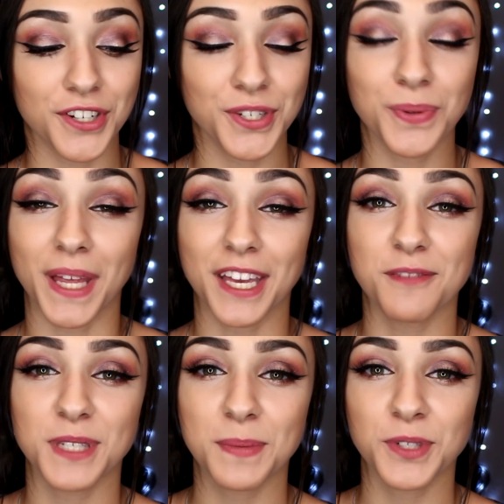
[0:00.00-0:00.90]
to like
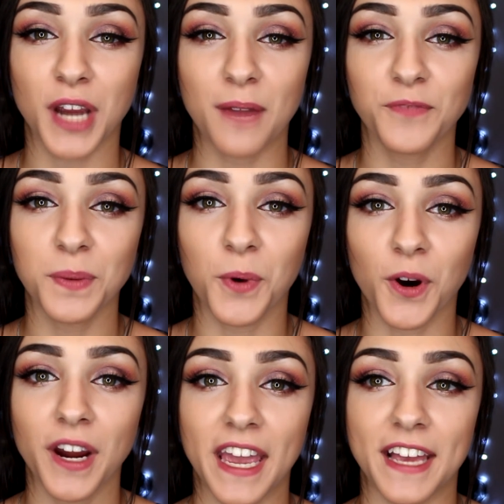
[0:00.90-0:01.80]
and subscribe for
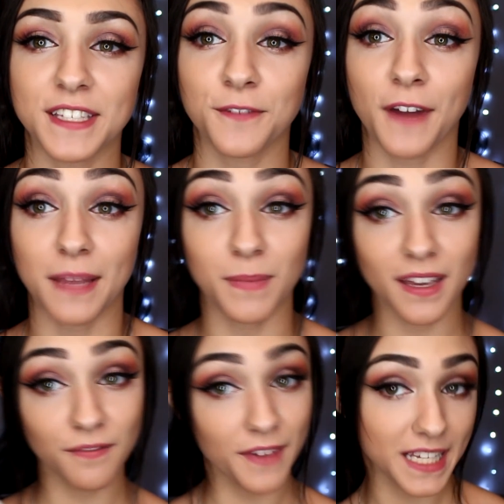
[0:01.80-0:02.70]
more, and find me
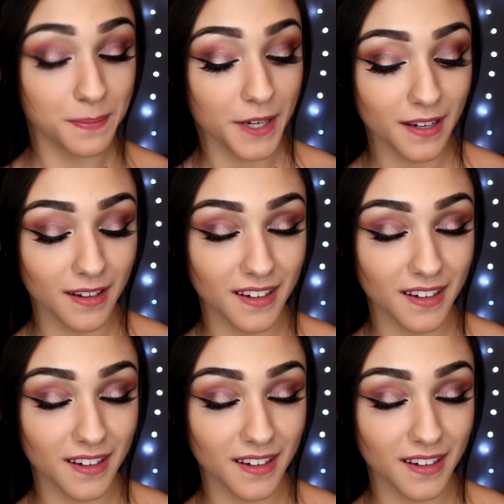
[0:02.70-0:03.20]
on Facebook.